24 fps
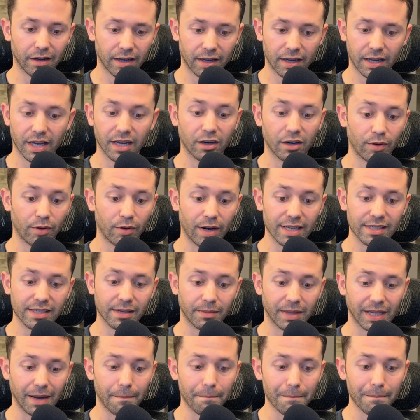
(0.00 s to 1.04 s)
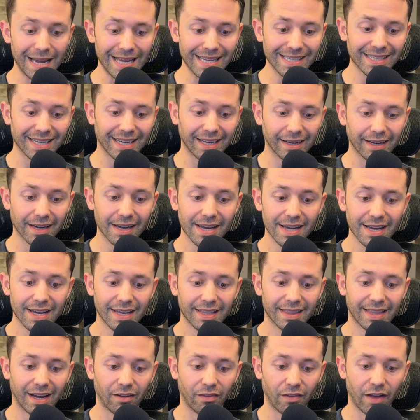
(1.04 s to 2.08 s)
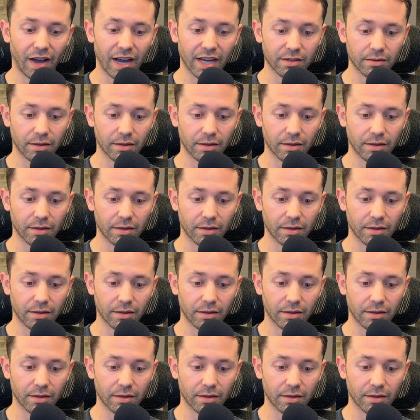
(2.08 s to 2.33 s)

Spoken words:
can create something amazing that aligns